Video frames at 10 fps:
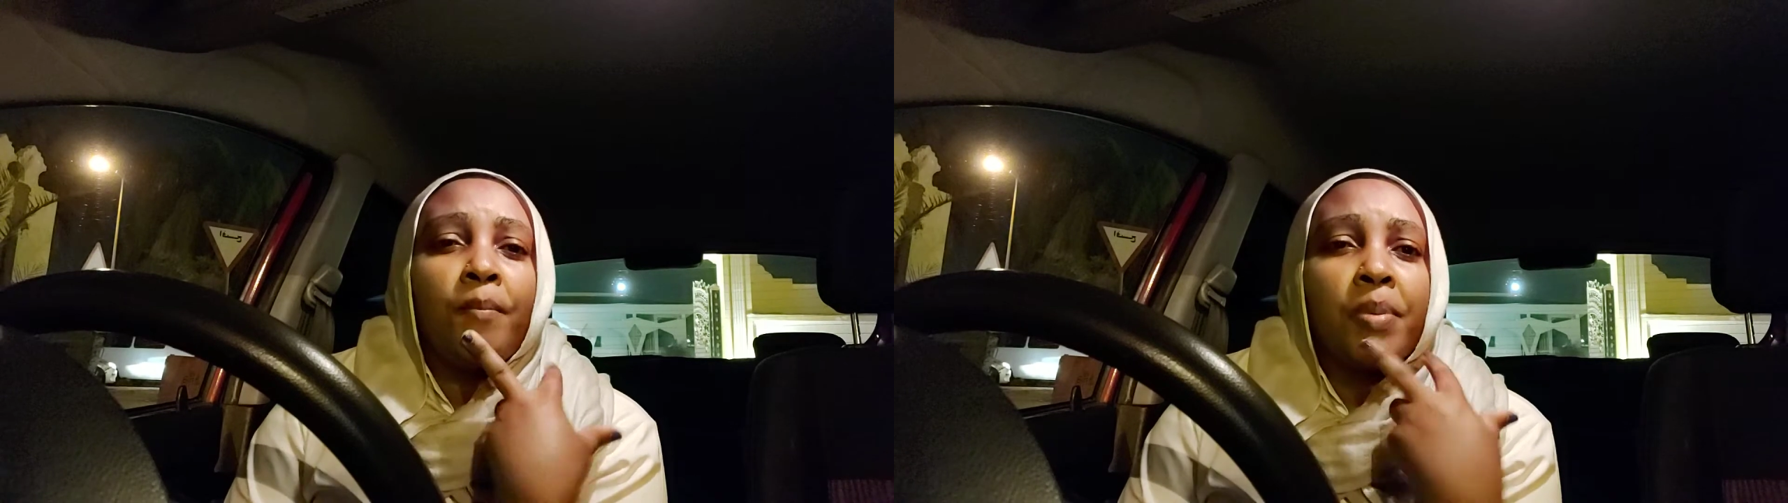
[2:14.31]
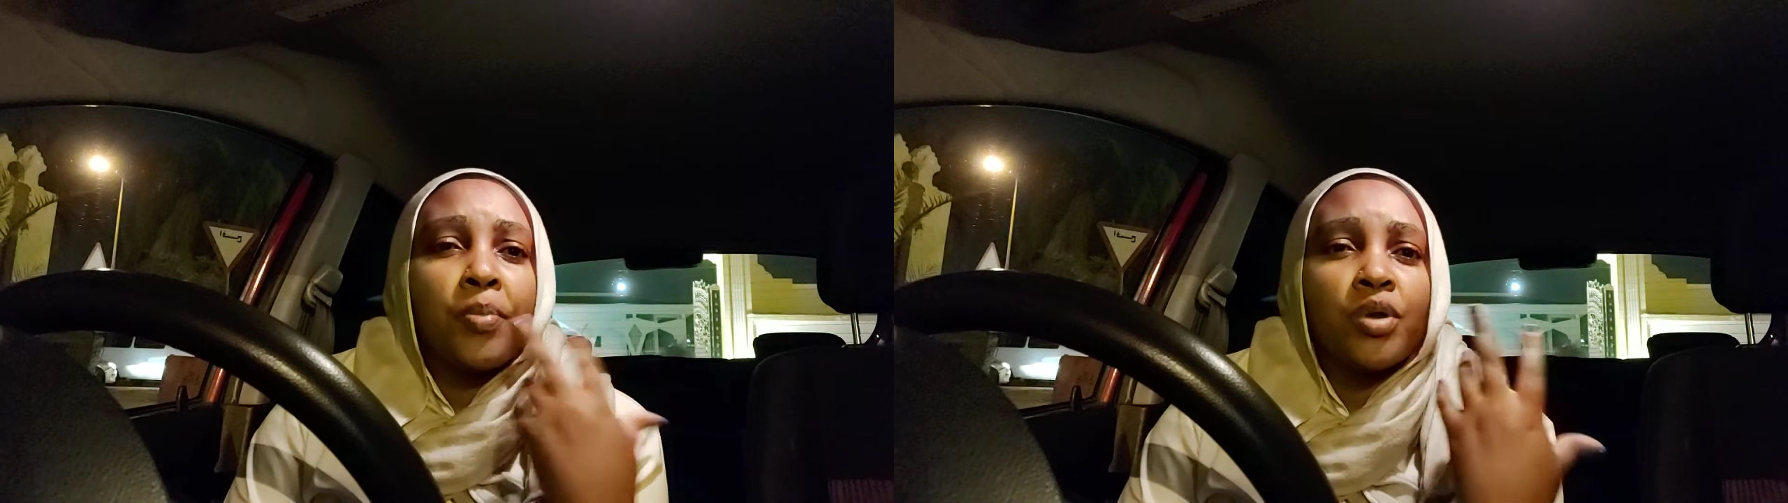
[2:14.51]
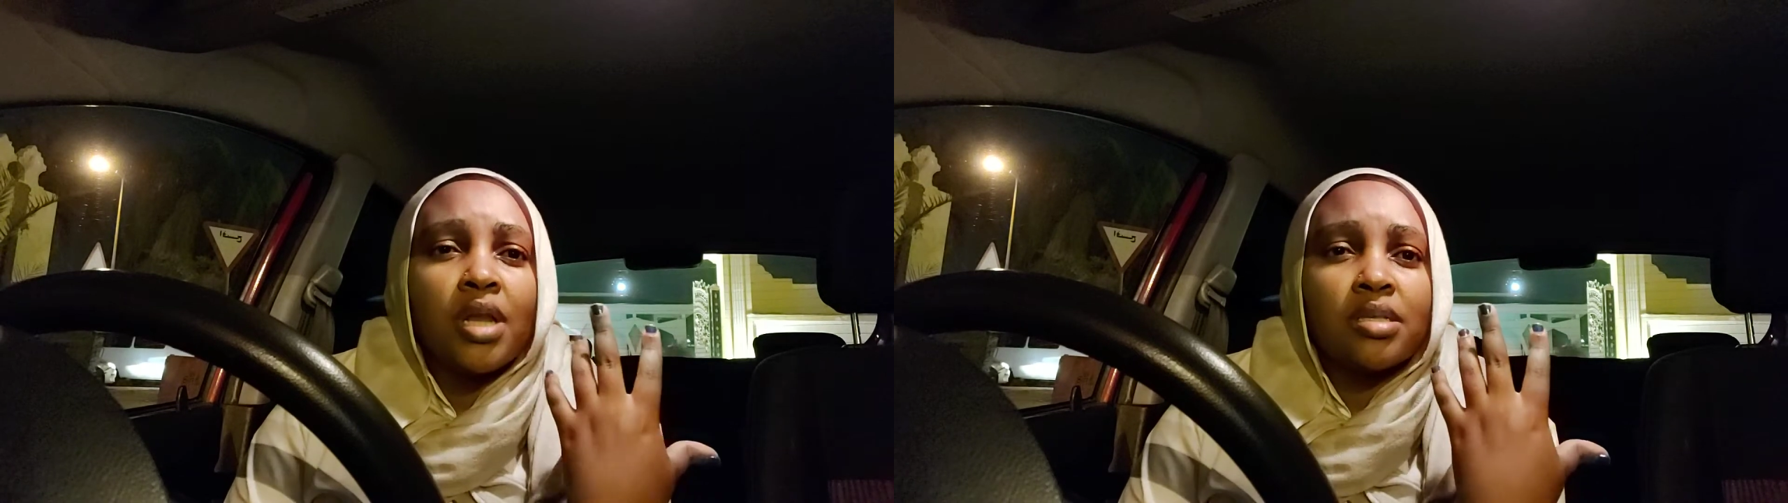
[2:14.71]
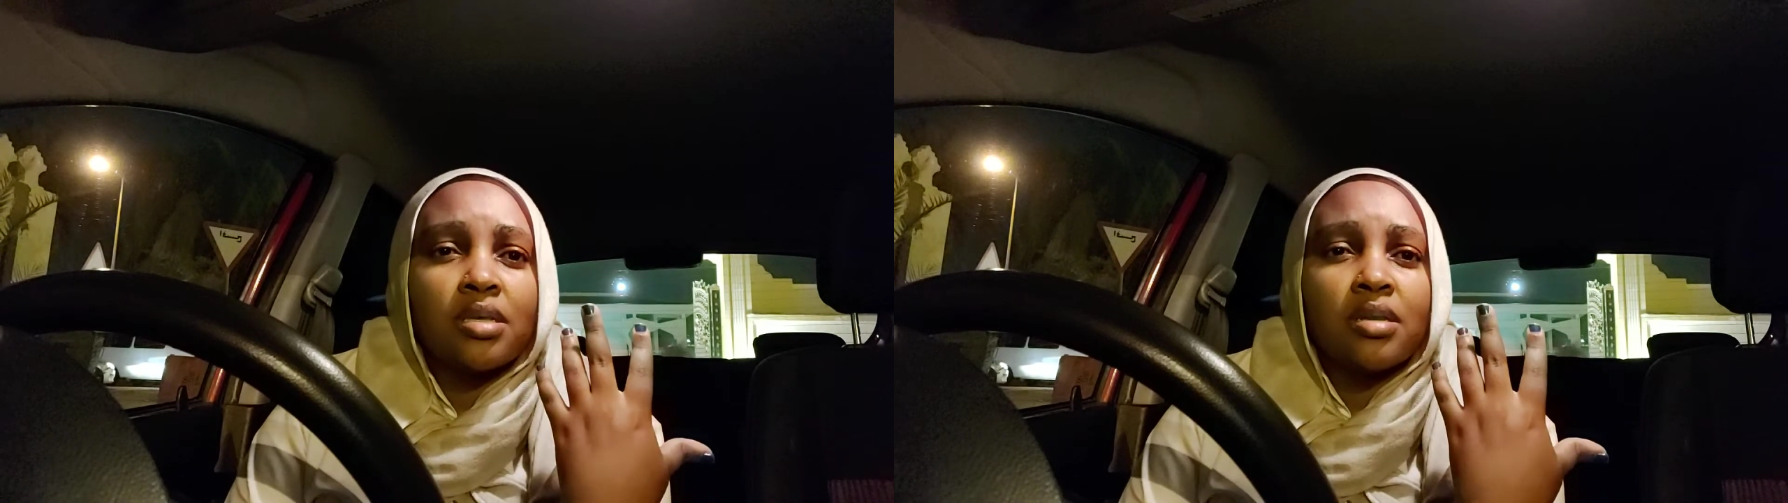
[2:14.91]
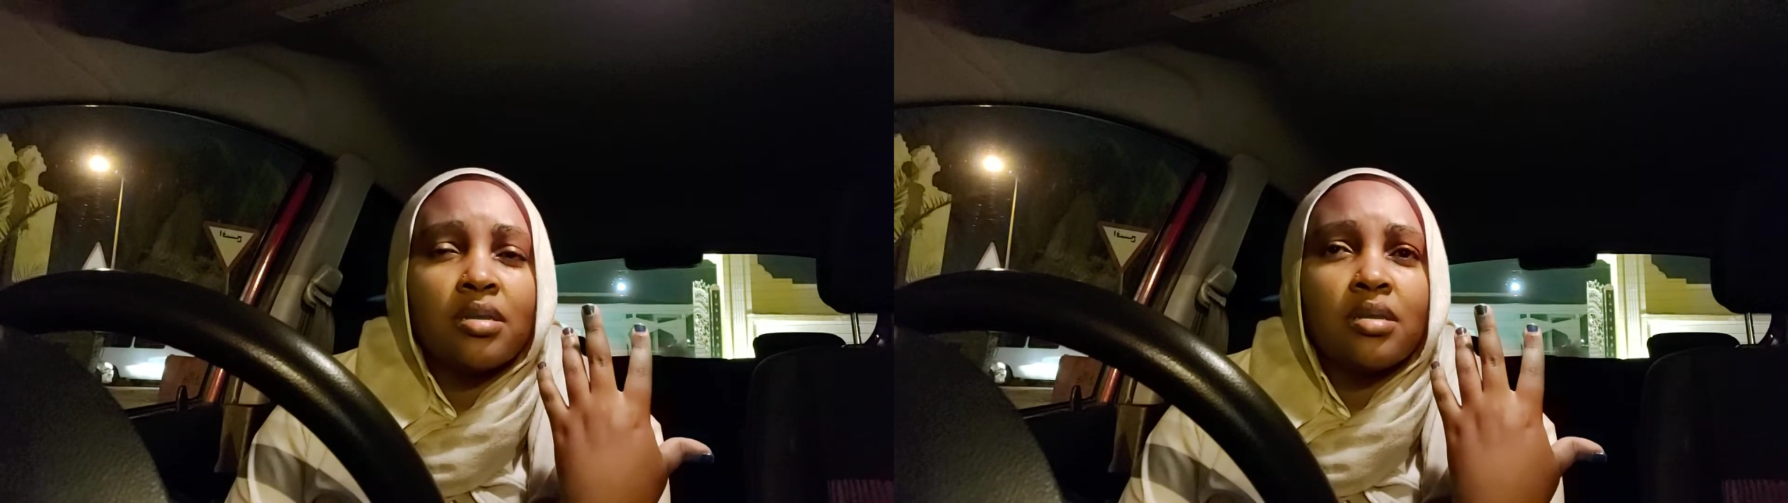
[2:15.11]

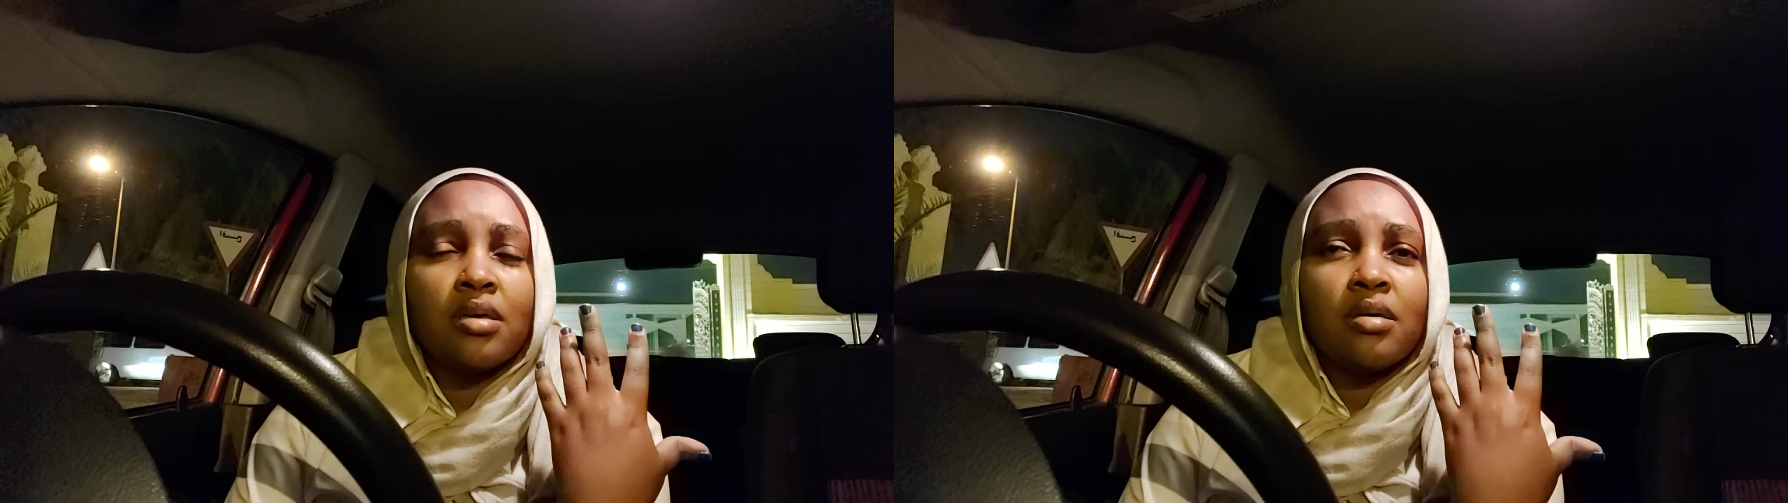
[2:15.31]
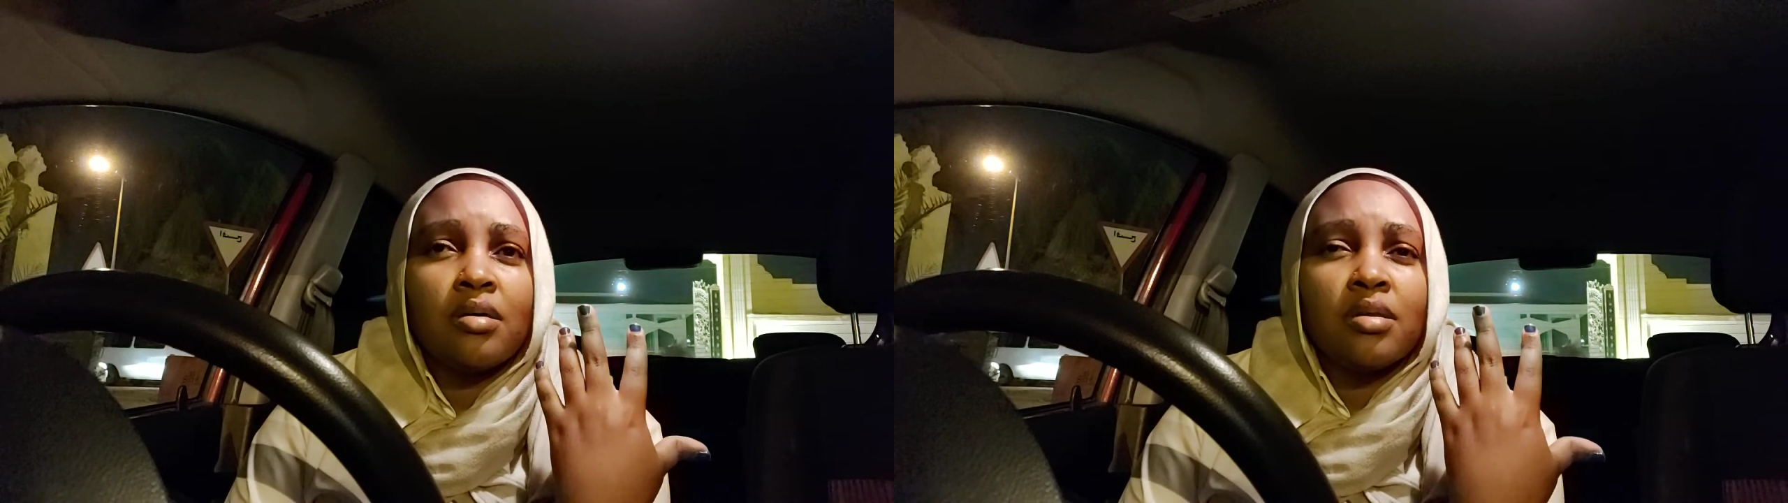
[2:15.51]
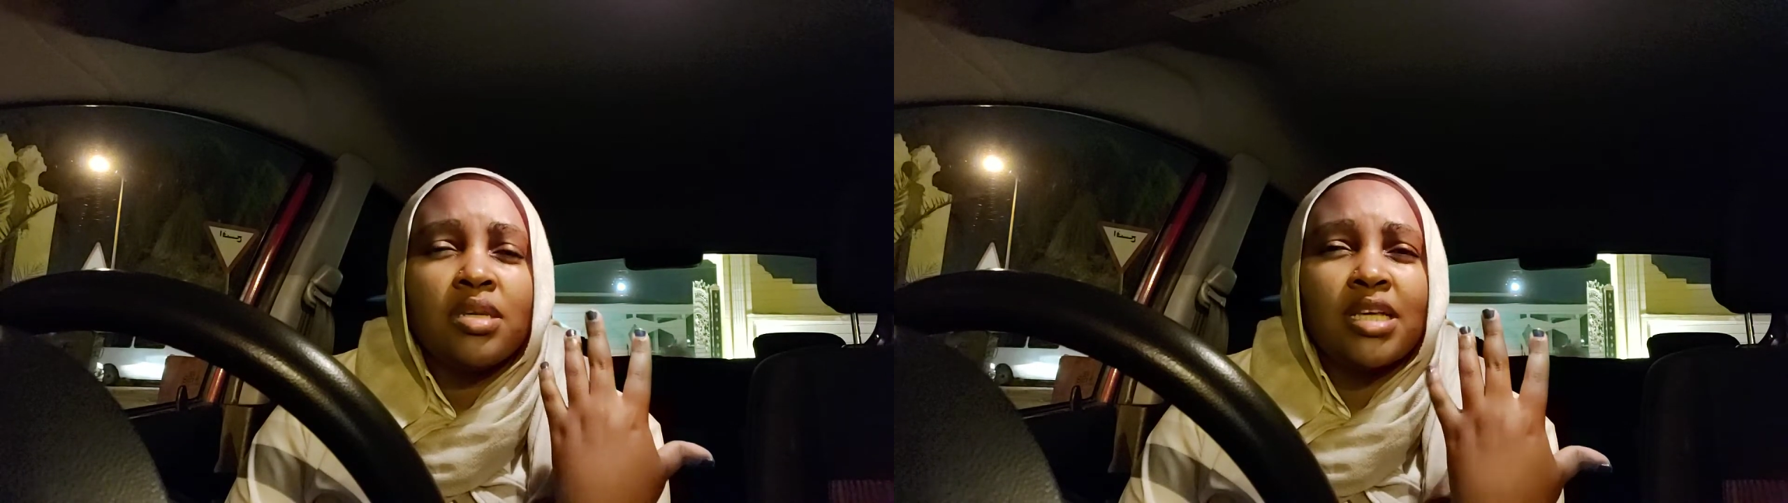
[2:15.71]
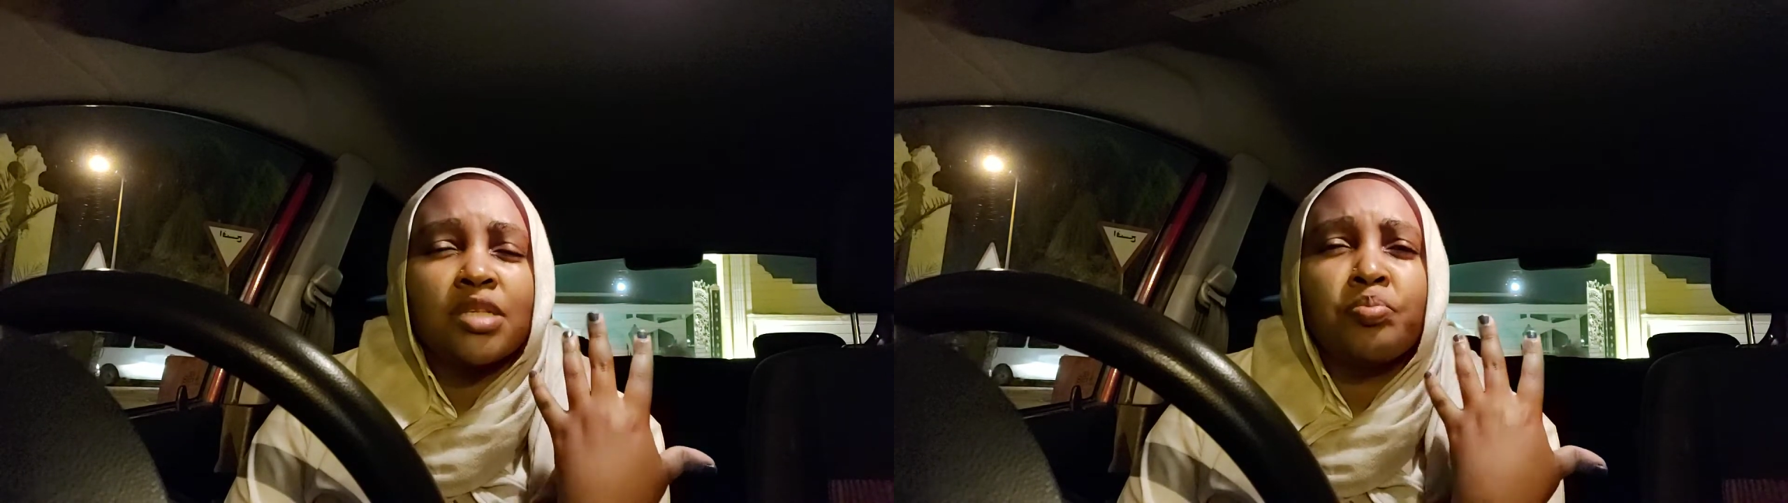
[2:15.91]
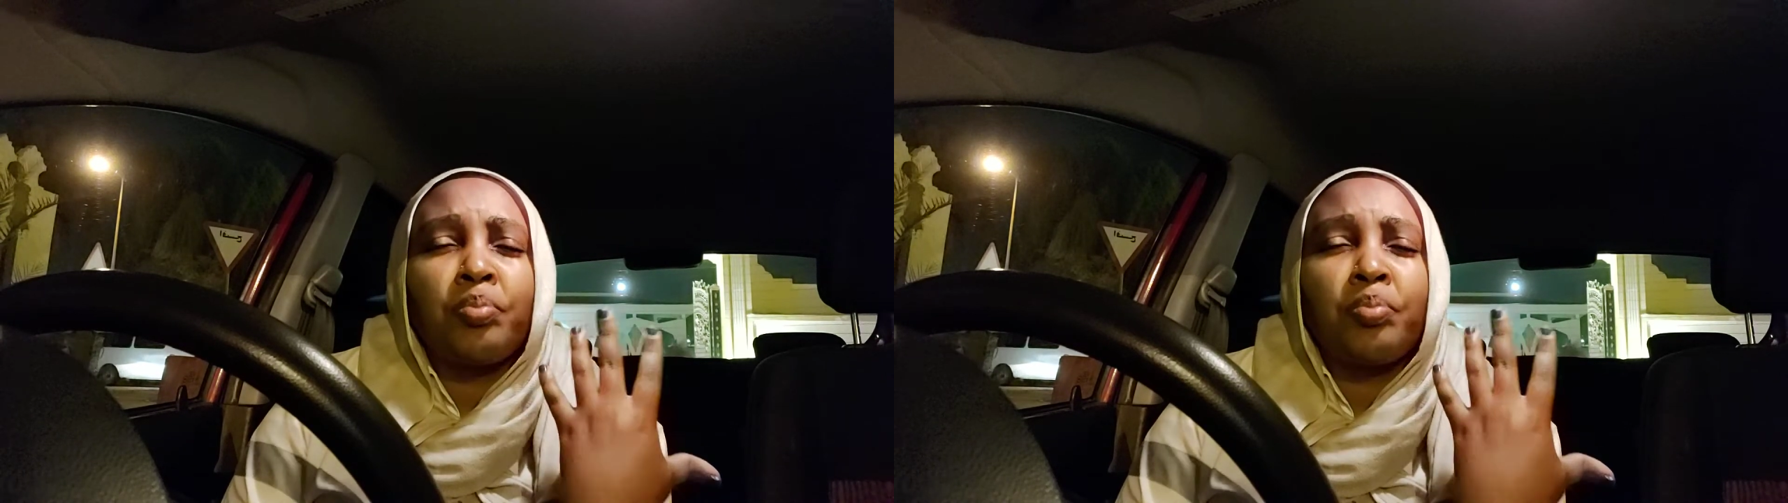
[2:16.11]
Does